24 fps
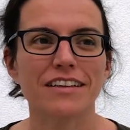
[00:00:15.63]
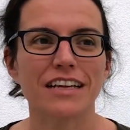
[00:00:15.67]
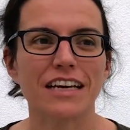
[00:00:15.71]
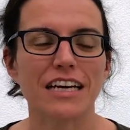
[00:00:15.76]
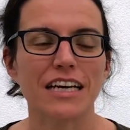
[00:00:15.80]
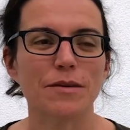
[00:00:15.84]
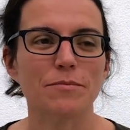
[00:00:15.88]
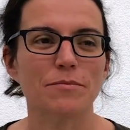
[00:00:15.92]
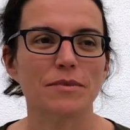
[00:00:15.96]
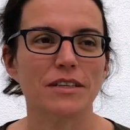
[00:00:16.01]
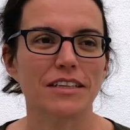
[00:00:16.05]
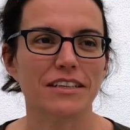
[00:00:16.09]

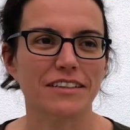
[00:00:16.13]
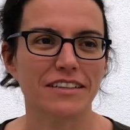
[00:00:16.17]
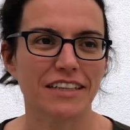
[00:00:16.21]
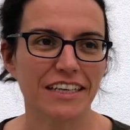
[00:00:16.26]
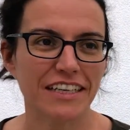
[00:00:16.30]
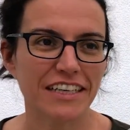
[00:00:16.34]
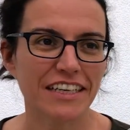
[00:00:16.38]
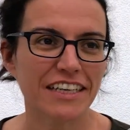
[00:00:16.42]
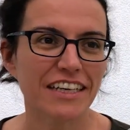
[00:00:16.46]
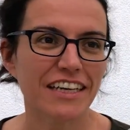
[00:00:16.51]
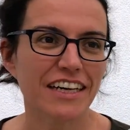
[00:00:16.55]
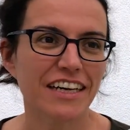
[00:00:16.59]
I'm the
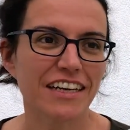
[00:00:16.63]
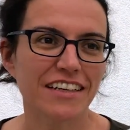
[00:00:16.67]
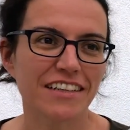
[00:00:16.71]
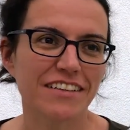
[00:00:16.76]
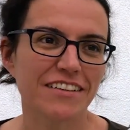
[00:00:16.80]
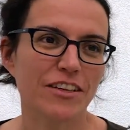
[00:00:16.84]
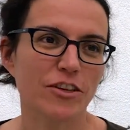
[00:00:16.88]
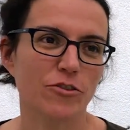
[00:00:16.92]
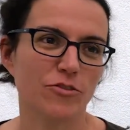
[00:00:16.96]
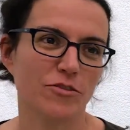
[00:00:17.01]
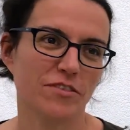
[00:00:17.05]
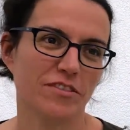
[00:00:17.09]
technical
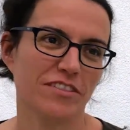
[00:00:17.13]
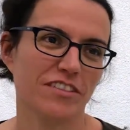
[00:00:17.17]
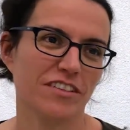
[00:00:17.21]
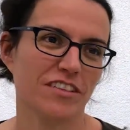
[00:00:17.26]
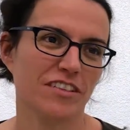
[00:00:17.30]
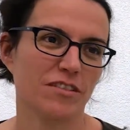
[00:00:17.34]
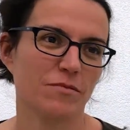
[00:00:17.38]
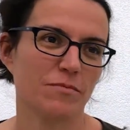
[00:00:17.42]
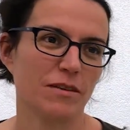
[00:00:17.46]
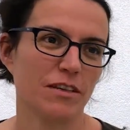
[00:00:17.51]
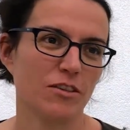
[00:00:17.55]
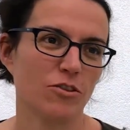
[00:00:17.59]
leader of
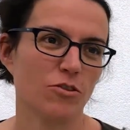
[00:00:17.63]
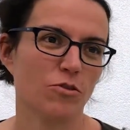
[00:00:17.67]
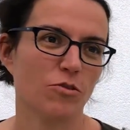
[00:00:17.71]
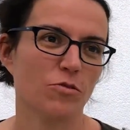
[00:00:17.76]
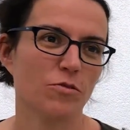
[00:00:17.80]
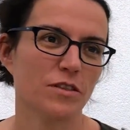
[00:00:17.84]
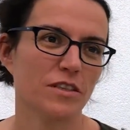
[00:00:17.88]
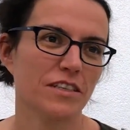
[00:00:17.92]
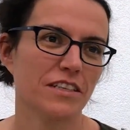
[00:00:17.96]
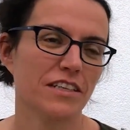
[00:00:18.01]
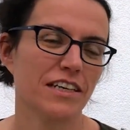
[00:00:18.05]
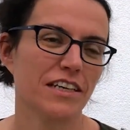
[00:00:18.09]
systems
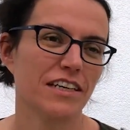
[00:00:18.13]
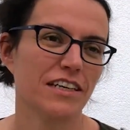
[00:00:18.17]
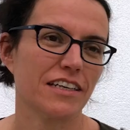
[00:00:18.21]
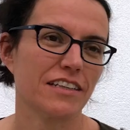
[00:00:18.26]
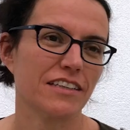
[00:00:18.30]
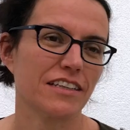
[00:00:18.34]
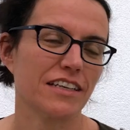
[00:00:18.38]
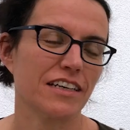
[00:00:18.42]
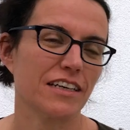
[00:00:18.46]
biology at